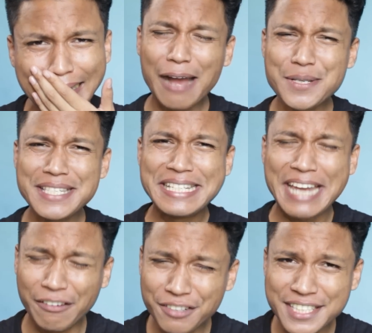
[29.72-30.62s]
I was
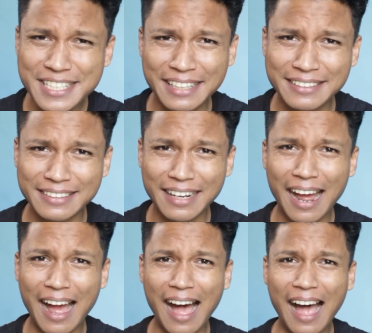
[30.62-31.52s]
devastated.
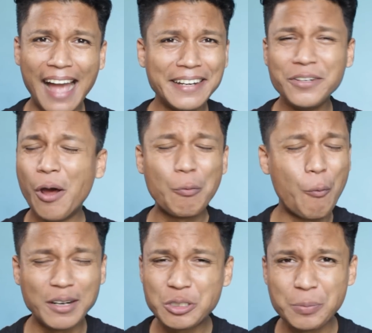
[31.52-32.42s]
I did not
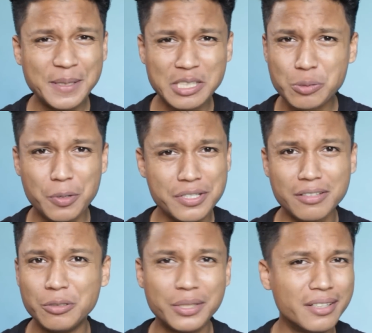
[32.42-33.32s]
want to be this
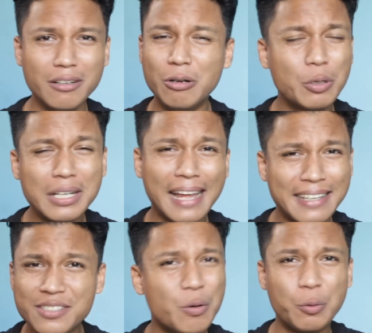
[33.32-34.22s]
person who didn't look like
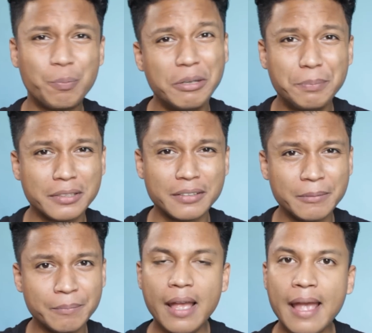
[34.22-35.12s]
his own people.
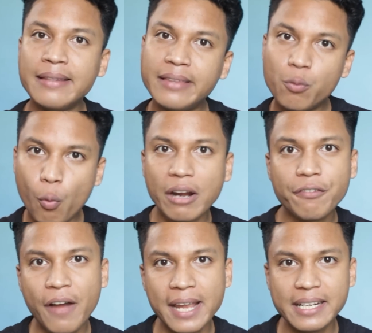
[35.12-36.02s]
And then one
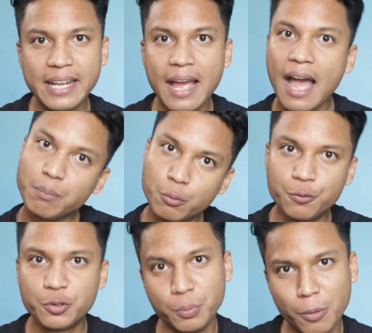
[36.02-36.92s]
fine day, I
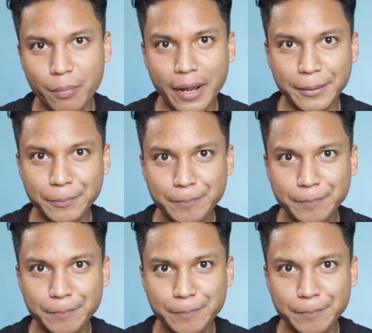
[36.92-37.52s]
moved to Mumbai.